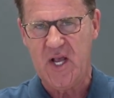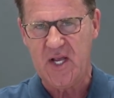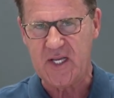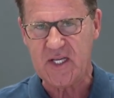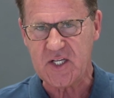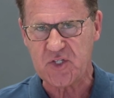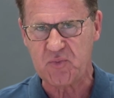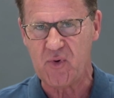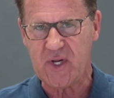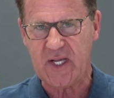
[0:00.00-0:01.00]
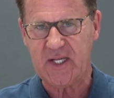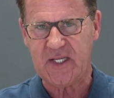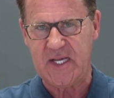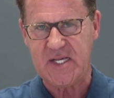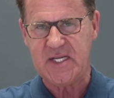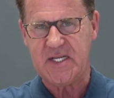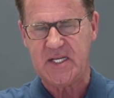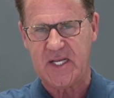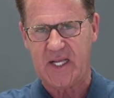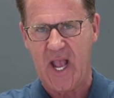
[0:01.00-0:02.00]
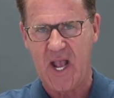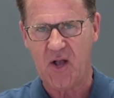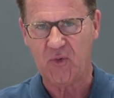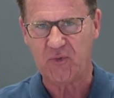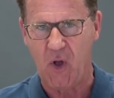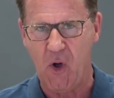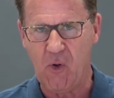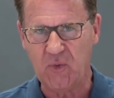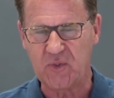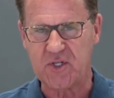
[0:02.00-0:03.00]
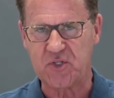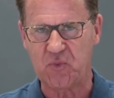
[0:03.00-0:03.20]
He is bringing healing, health, wholeness,